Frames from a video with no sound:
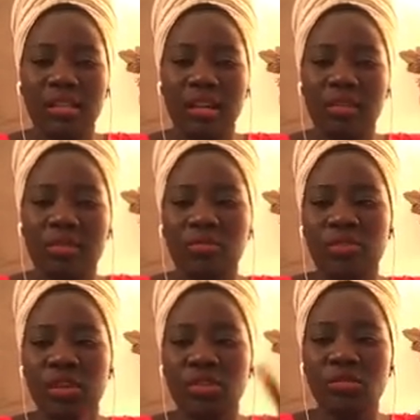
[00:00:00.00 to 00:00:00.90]
I'm
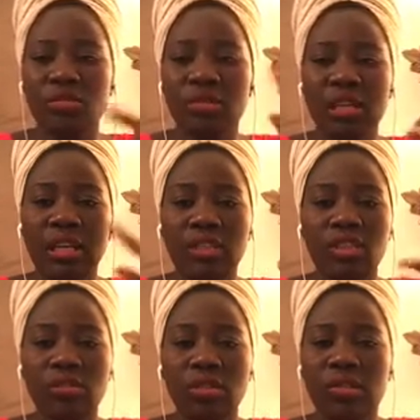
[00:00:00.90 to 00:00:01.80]
trying to use like a
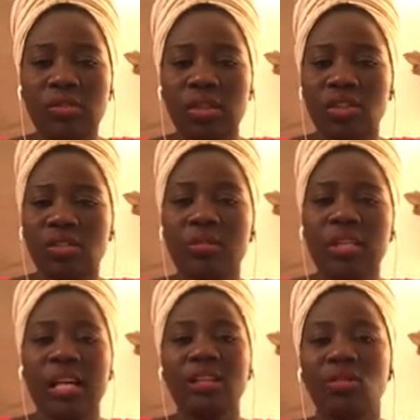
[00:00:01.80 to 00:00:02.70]
general explanation, but
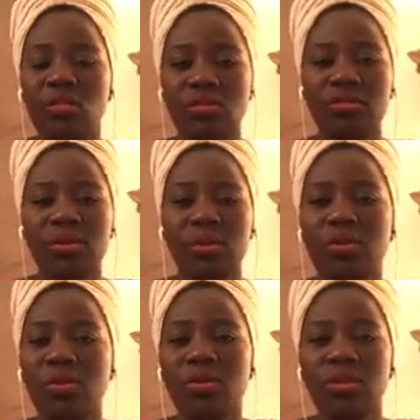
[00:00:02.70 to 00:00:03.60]
a lot of
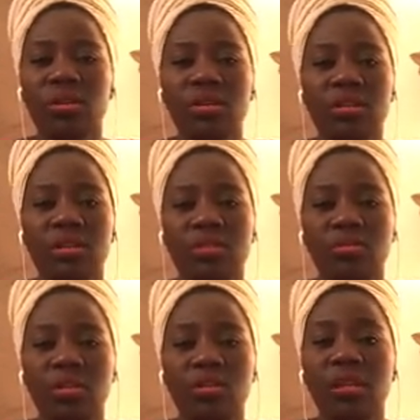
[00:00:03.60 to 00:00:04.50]
people,
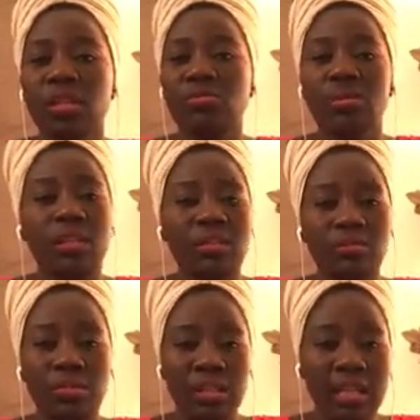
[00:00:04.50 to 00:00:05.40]
get really,
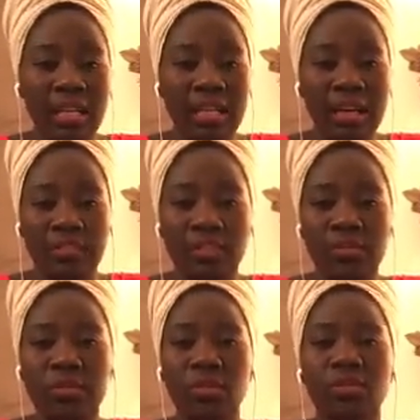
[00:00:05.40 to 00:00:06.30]
really
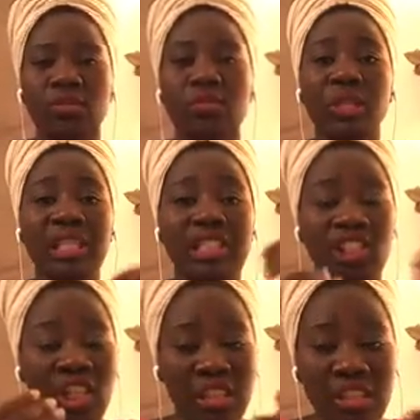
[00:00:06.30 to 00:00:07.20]
uncomfortable with the
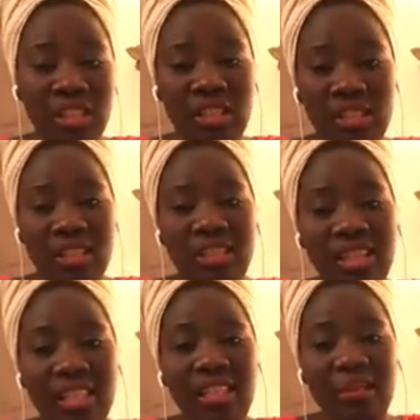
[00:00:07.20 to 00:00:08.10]
changes that they
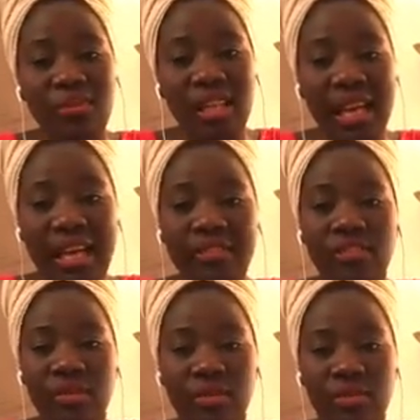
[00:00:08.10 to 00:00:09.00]
didn't plan for.